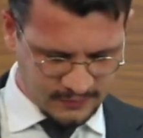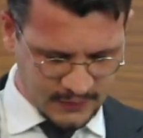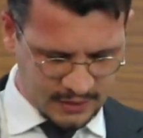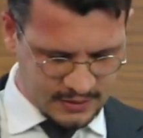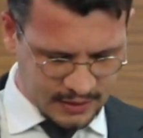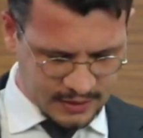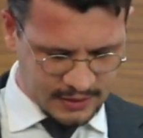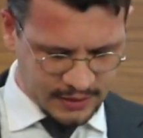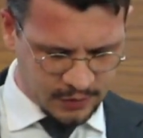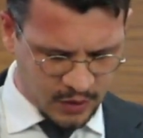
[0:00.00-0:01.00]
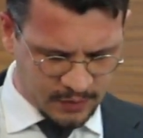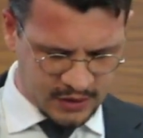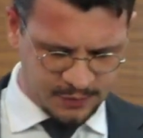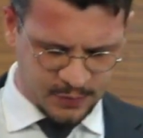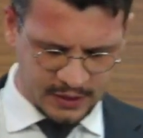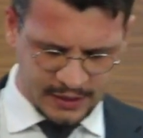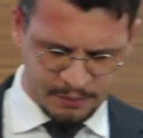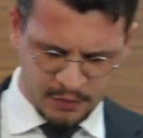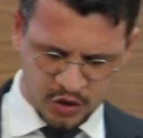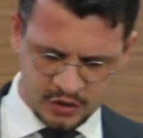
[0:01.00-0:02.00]
Secondly, one must be
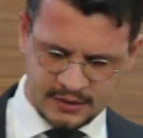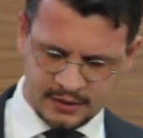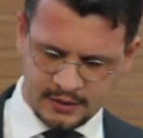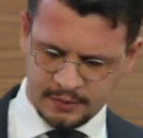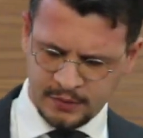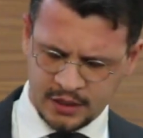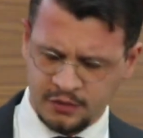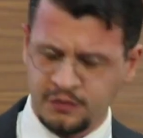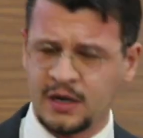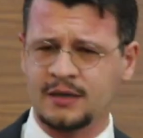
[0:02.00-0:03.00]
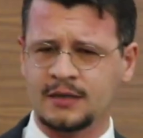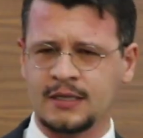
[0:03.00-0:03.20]
immersed in the mikvah.